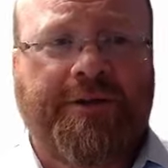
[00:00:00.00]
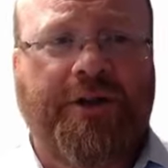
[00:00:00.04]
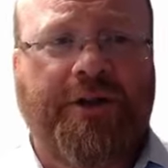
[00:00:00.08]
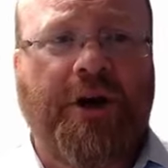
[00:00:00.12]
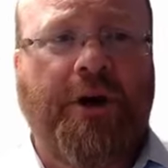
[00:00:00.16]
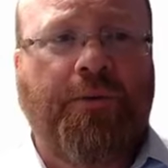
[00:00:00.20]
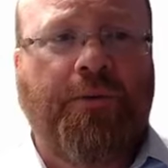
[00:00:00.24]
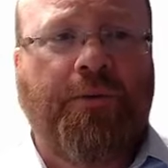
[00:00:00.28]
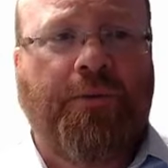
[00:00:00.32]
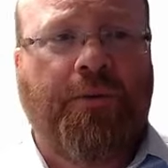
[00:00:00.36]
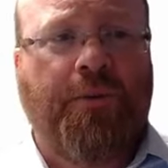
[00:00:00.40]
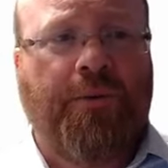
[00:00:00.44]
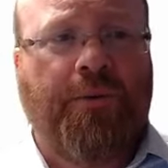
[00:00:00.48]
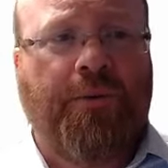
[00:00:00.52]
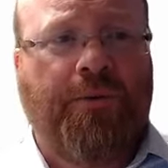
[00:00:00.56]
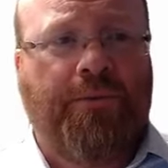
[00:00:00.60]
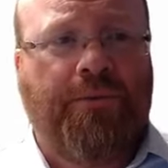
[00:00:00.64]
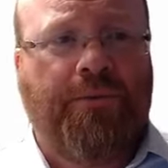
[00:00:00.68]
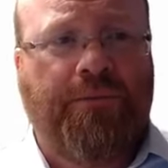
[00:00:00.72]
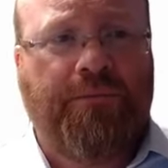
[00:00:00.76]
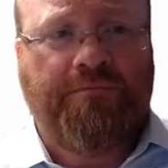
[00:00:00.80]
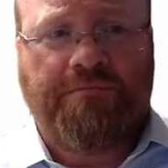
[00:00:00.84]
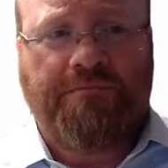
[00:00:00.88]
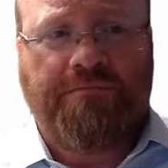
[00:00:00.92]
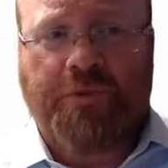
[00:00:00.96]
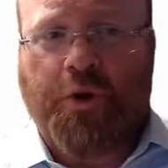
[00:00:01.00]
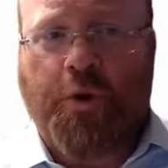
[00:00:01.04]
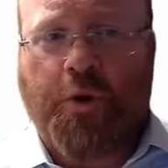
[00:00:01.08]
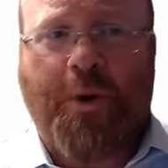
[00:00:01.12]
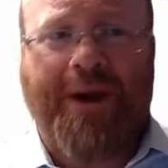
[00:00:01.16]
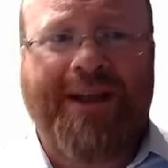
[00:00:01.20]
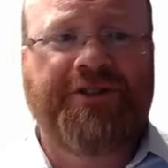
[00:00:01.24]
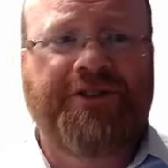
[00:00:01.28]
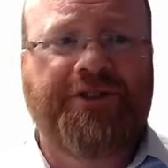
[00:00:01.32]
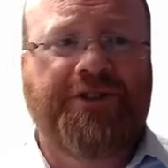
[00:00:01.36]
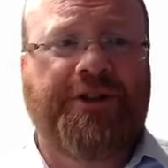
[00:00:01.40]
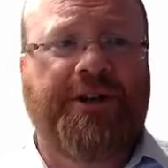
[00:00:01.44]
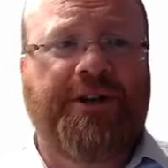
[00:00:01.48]
So
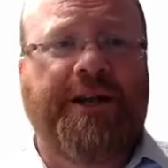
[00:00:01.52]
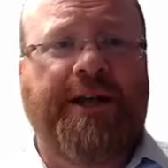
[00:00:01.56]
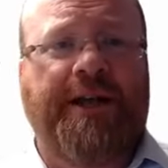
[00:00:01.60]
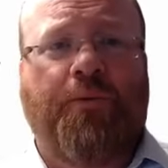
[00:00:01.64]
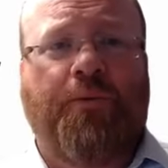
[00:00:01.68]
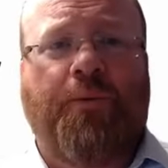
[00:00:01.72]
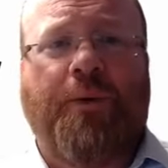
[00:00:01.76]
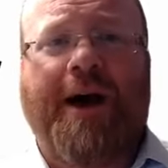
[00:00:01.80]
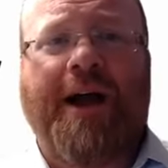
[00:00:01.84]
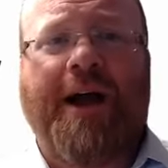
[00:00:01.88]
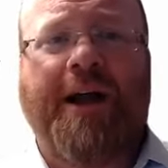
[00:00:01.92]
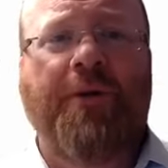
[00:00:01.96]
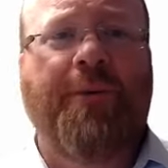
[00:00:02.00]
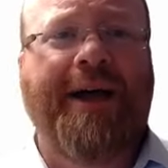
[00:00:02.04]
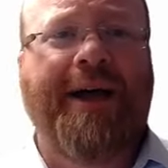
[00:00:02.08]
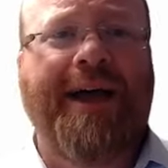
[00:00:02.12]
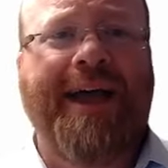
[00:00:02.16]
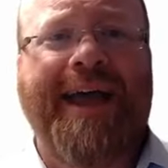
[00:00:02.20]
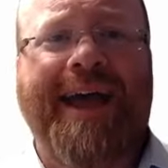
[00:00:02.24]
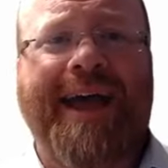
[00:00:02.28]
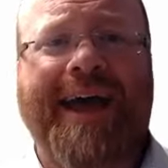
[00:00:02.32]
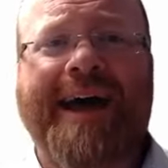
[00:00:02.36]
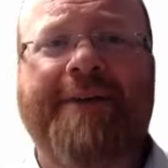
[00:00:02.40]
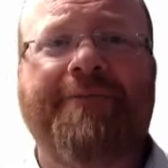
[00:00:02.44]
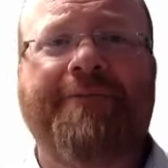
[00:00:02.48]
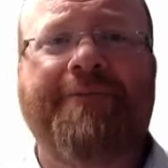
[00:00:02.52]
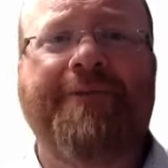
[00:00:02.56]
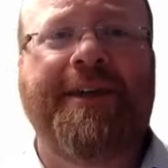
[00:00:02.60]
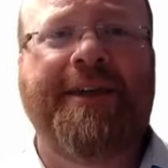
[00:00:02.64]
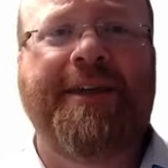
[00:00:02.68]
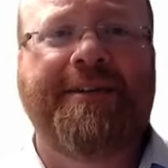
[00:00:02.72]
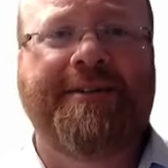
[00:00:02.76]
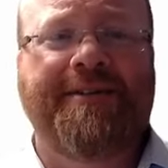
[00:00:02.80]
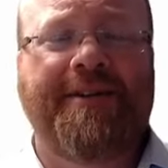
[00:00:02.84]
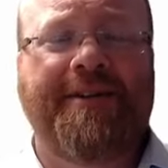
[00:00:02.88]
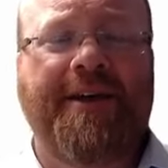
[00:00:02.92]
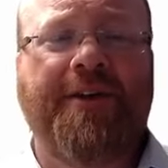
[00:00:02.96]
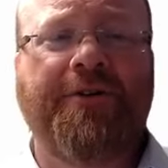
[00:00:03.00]
question it. Why do I have
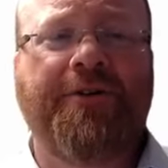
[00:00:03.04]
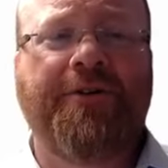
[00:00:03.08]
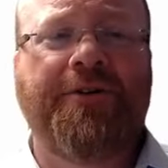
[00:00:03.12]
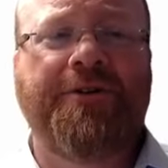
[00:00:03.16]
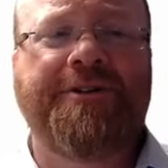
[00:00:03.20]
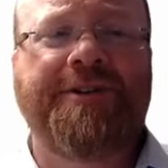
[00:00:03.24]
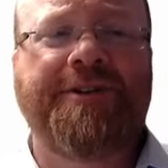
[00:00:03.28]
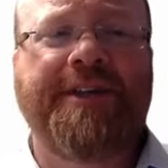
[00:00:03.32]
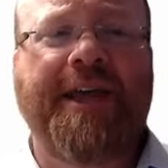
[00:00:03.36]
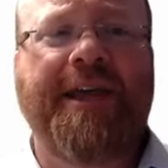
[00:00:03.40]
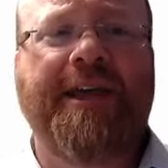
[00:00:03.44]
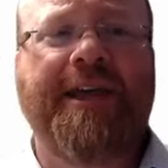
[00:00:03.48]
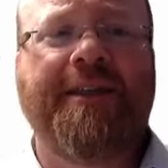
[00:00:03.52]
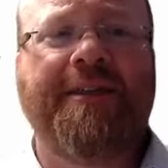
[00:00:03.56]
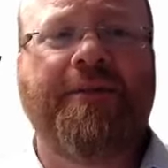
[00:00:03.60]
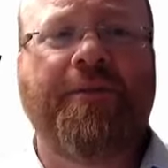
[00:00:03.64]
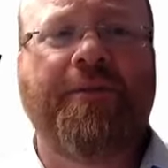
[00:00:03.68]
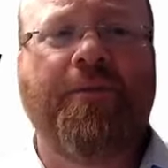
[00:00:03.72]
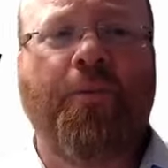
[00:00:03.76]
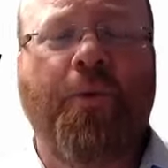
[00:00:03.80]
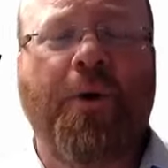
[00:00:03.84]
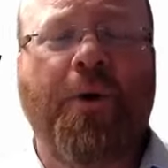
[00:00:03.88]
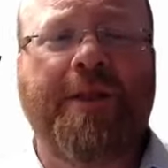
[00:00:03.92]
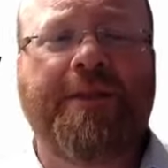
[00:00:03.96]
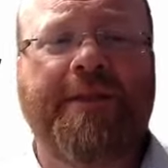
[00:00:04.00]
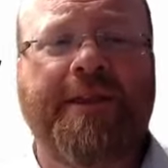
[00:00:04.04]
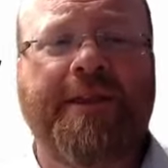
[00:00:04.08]
this? Understand